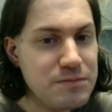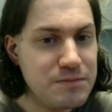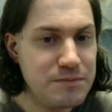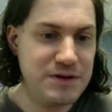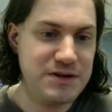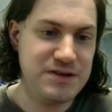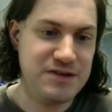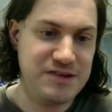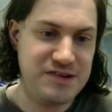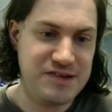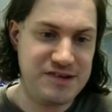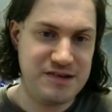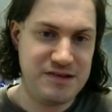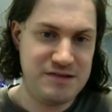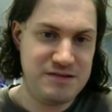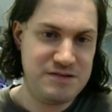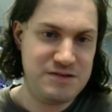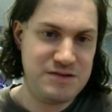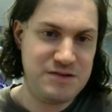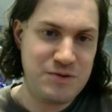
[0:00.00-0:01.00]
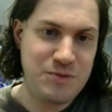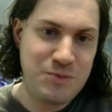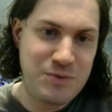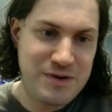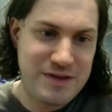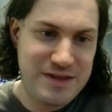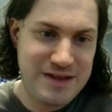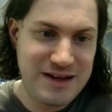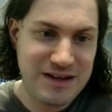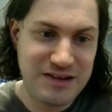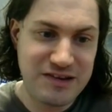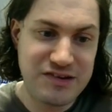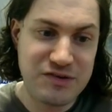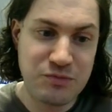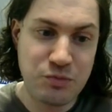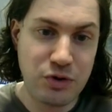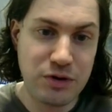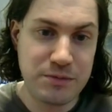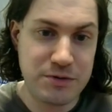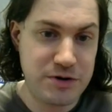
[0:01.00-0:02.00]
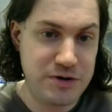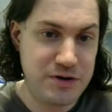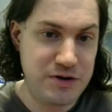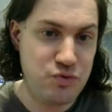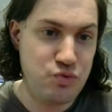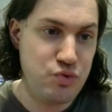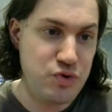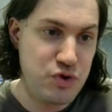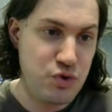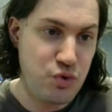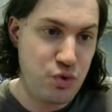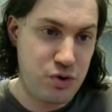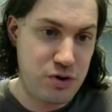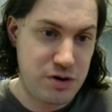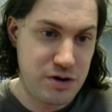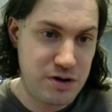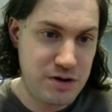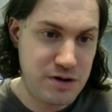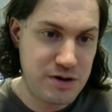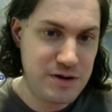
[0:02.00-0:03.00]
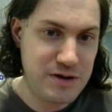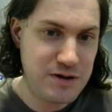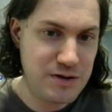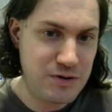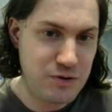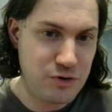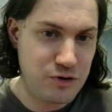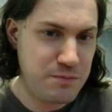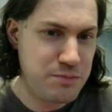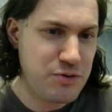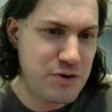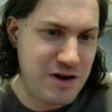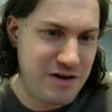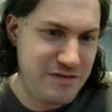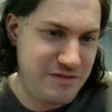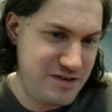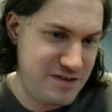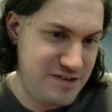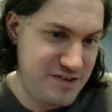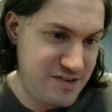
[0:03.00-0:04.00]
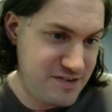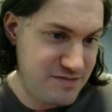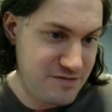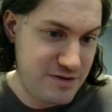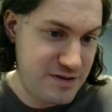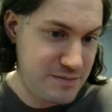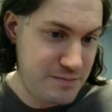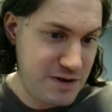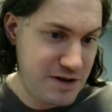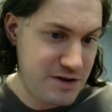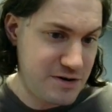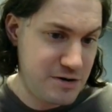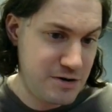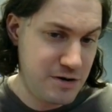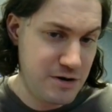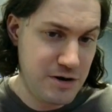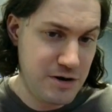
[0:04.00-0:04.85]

because where the hell is Walmart in New York? Or Providence, for that matter.